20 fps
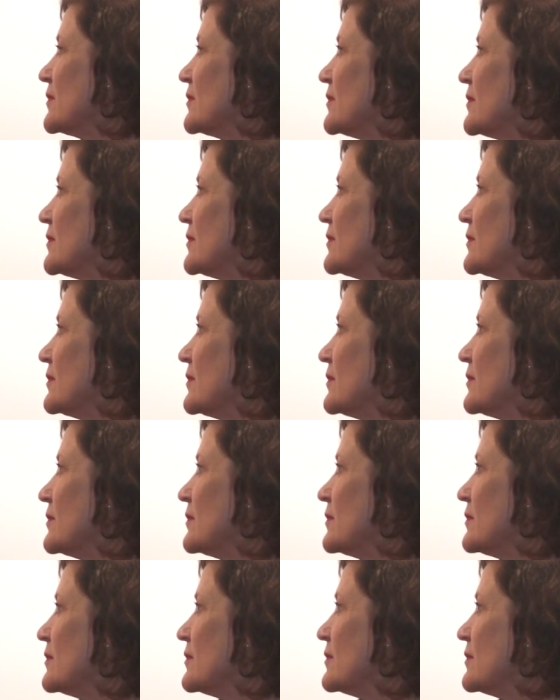
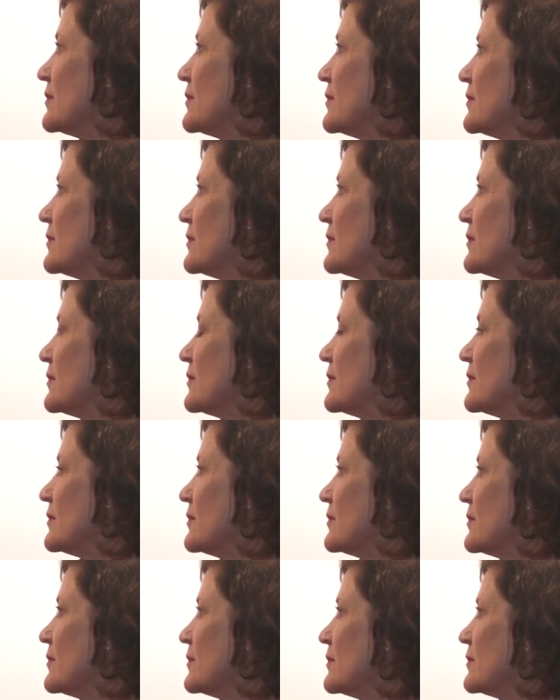
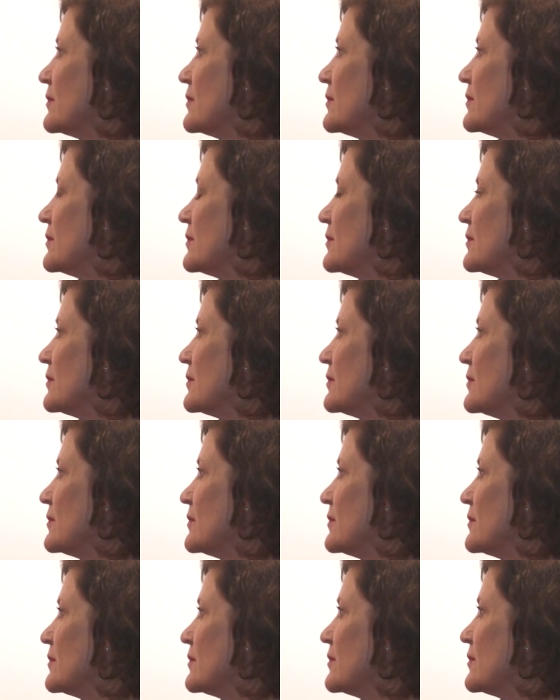
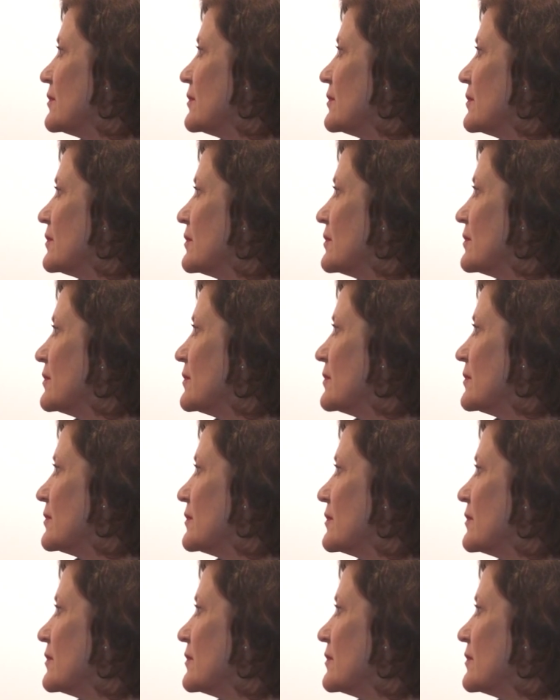[no speech]